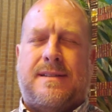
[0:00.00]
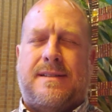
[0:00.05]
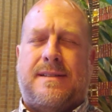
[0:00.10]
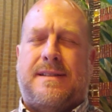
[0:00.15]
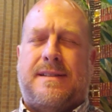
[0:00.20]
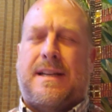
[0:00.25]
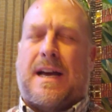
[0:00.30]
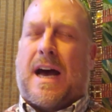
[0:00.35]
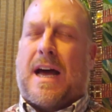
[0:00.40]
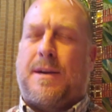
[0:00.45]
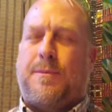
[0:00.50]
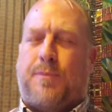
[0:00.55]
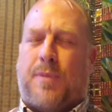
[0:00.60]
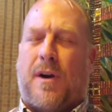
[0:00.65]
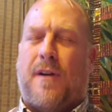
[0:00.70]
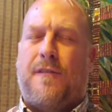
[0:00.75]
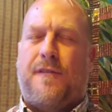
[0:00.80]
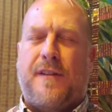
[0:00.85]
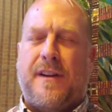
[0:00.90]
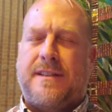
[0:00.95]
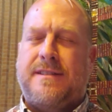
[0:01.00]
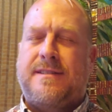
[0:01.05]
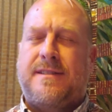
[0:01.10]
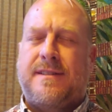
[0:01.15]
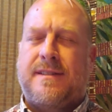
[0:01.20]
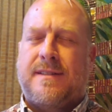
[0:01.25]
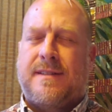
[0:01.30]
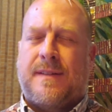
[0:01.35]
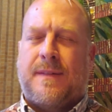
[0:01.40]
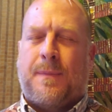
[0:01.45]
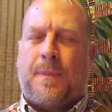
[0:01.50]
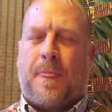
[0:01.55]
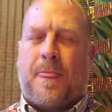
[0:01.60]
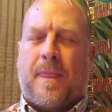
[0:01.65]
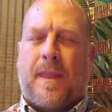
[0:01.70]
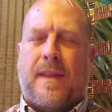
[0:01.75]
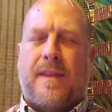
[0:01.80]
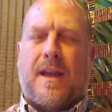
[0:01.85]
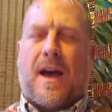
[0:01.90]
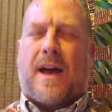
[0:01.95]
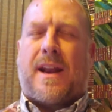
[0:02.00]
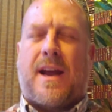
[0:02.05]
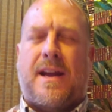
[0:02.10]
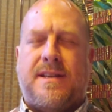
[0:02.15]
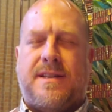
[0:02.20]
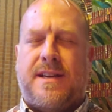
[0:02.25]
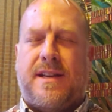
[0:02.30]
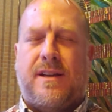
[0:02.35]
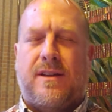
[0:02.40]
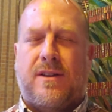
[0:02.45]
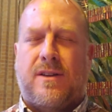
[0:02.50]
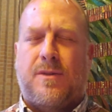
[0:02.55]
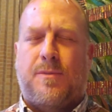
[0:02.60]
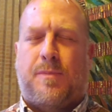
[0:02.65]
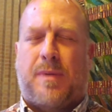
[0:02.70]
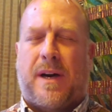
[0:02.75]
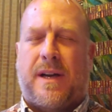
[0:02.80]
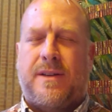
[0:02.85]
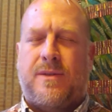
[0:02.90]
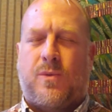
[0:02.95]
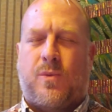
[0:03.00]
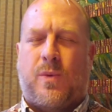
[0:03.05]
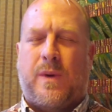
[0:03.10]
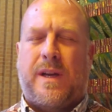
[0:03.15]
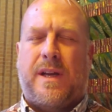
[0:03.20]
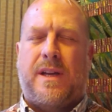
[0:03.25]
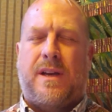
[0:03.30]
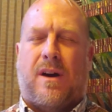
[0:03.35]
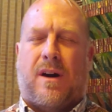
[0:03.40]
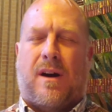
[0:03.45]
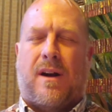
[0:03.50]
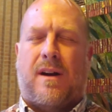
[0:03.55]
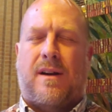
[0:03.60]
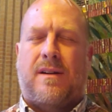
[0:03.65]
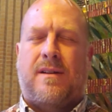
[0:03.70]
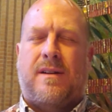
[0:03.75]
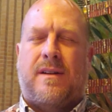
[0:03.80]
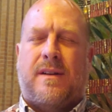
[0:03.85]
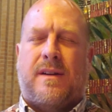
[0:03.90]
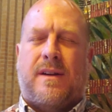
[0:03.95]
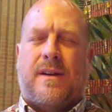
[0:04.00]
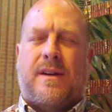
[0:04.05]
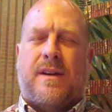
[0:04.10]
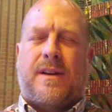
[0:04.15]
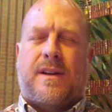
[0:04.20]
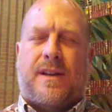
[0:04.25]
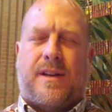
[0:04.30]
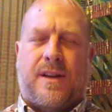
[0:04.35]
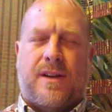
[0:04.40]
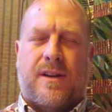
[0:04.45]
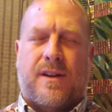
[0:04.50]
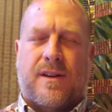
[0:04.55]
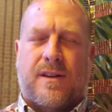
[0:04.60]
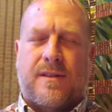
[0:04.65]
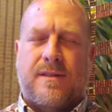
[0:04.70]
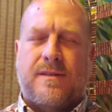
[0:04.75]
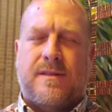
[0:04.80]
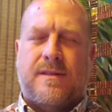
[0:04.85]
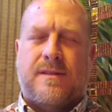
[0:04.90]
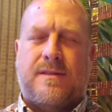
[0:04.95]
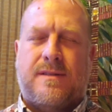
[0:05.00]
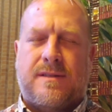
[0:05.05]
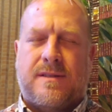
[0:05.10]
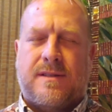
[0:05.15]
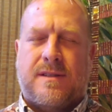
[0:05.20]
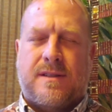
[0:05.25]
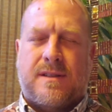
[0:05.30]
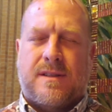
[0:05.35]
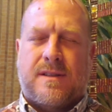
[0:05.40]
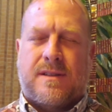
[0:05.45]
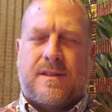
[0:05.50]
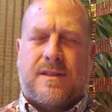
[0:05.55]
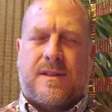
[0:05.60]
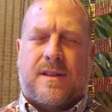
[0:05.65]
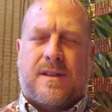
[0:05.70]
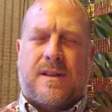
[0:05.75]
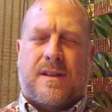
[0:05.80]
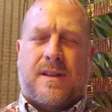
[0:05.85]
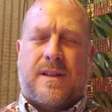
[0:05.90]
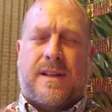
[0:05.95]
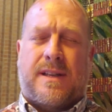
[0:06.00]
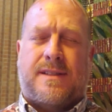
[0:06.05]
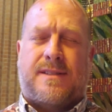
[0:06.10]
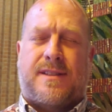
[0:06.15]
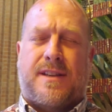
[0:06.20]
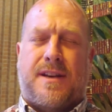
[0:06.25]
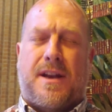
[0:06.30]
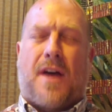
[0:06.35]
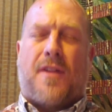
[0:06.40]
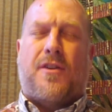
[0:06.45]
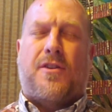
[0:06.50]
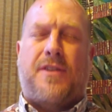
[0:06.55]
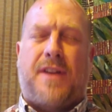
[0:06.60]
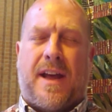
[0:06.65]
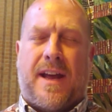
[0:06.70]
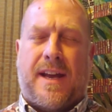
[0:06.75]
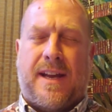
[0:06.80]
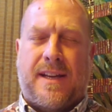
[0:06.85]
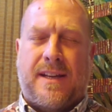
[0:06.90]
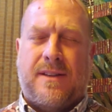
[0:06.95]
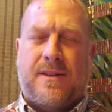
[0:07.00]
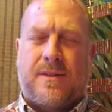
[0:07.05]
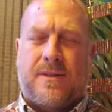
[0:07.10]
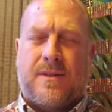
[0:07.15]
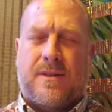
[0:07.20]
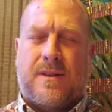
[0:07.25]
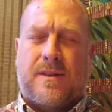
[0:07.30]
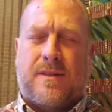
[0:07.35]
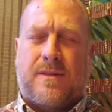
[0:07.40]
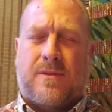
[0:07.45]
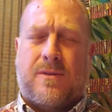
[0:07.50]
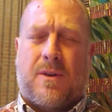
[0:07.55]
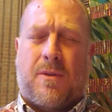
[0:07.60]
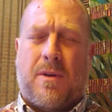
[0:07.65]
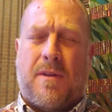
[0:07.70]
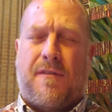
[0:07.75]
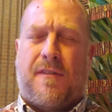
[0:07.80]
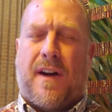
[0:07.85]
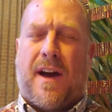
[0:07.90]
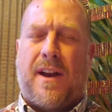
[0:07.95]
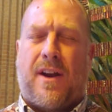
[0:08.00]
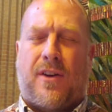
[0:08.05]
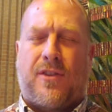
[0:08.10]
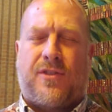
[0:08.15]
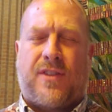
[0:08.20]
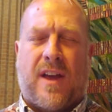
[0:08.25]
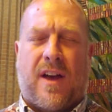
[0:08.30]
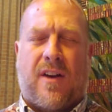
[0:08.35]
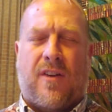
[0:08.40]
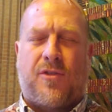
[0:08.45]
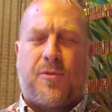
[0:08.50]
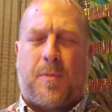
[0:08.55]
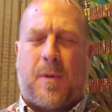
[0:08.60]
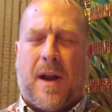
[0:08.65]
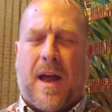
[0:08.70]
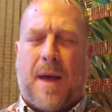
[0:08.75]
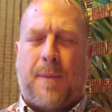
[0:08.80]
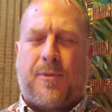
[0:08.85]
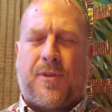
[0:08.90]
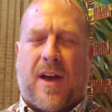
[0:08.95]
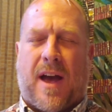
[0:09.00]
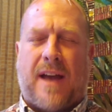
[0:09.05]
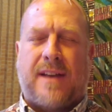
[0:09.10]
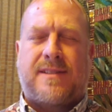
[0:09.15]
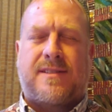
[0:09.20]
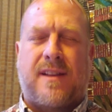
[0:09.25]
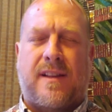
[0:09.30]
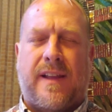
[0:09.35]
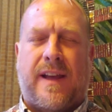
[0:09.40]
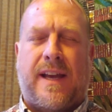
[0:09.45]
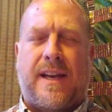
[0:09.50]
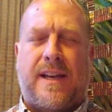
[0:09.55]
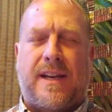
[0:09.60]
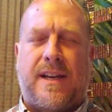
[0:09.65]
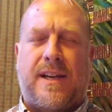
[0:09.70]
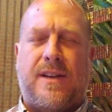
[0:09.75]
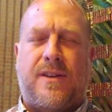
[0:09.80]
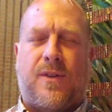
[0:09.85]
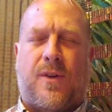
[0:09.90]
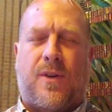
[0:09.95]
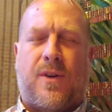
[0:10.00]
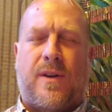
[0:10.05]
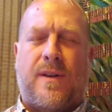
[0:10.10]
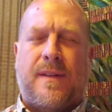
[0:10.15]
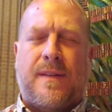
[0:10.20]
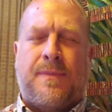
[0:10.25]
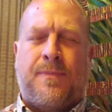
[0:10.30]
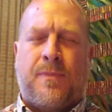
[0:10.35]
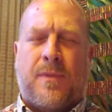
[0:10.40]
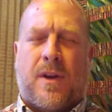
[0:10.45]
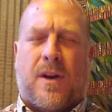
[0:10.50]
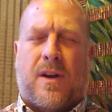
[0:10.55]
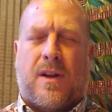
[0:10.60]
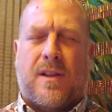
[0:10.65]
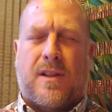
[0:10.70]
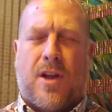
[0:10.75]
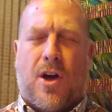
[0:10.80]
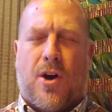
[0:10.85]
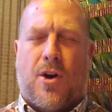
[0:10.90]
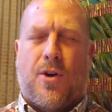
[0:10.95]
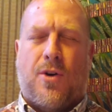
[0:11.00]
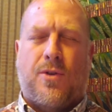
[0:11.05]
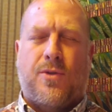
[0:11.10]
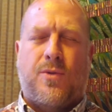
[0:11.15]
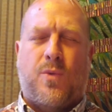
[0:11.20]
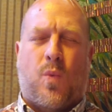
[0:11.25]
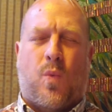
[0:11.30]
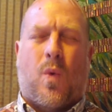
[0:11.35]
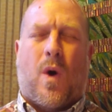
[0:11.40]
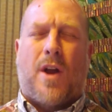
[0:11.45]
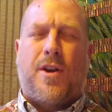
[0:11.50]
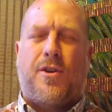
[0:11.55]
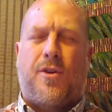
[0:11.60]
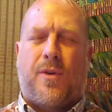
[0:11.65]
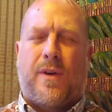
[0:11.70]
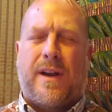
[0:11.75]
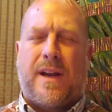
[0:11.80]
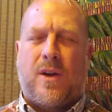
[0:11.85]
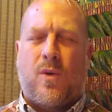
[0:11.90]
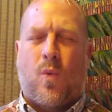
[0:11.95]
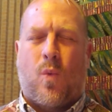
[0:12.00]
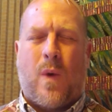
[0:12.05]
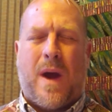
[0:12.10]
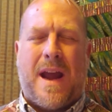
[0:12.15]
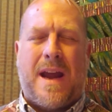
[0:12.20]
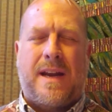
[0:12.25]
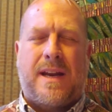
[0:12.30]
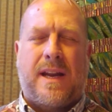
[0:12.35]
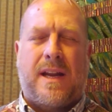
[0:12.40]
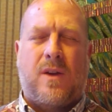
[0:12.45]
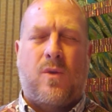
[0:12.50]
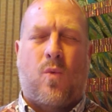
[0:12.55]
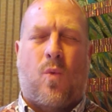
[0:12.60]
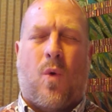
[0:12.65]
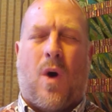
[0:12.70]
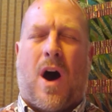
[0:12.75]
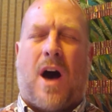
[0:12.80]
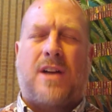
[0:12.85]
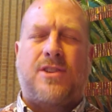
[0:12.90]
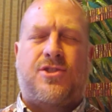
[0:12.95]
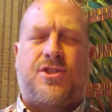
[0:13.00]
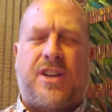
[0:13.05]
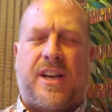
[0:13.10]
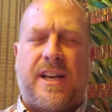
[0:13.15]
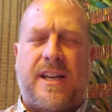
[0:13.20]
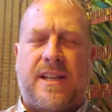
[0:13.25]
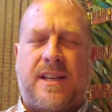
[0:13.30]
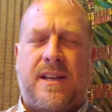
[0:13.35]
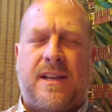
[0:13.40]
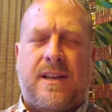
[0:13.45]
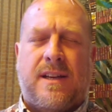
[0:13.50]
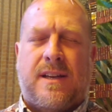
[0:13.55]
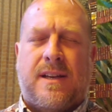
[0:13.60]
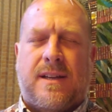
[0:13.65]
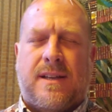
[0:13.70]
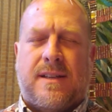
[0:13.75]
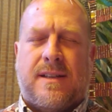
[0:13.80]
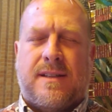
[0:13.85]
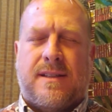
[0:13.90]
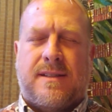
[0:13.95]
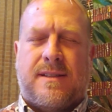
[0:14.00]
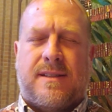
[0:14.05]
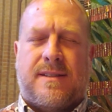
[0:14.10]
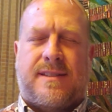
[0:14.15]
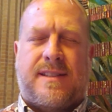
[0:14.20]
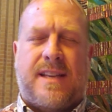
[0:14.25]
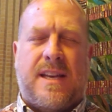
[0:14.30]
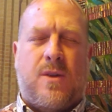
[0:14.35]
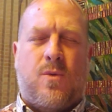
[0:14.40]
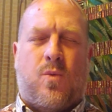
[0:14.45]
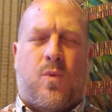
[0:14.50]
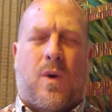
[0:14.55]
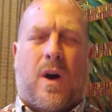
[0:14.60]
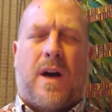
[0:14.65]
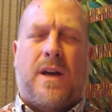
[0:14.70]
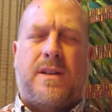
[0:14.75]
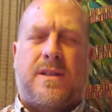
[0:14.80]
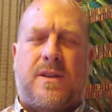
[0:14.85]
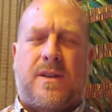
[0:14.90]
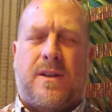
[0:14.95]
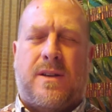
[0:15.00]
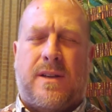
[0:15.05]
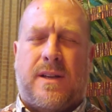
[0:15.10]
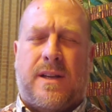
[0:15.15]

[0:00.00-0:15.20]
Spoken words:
Not perfect, not ideal, but we are here. It's another day where we find ourselves perhaps isolated or alone, wondering, waiting, watching to see what